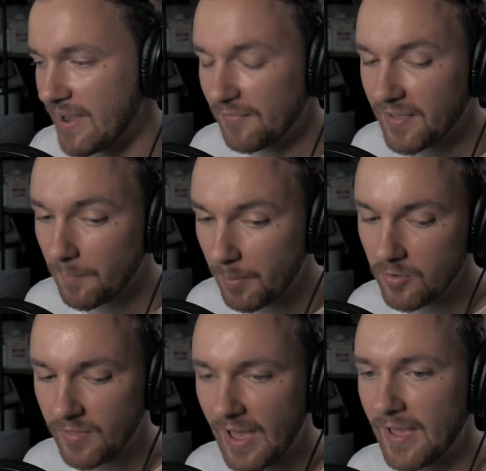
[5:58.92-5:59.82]
If there's a
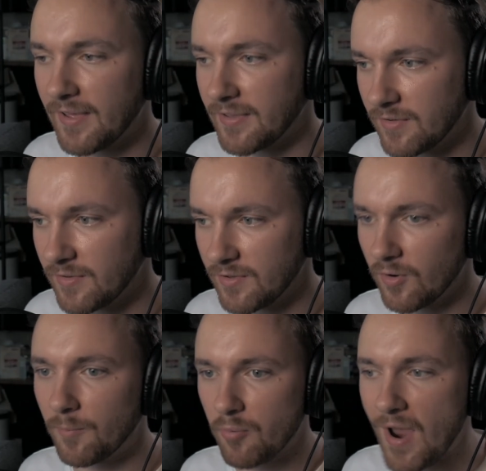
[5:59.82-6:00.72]
poo there,
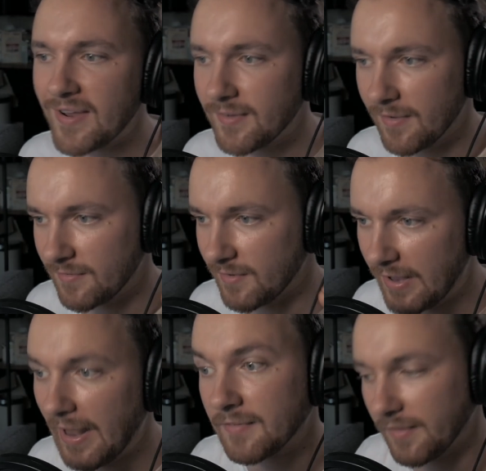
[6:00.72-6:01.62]
your brain
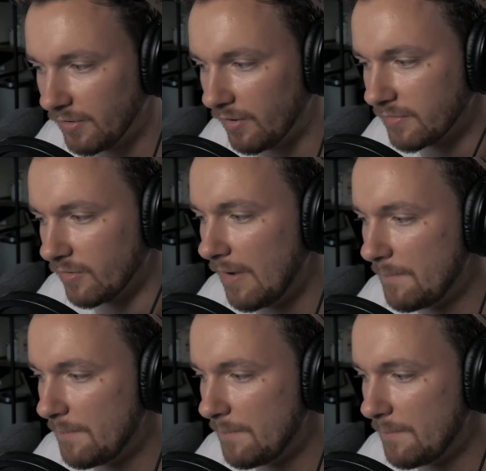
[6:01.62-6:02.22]
connects the dots, all right?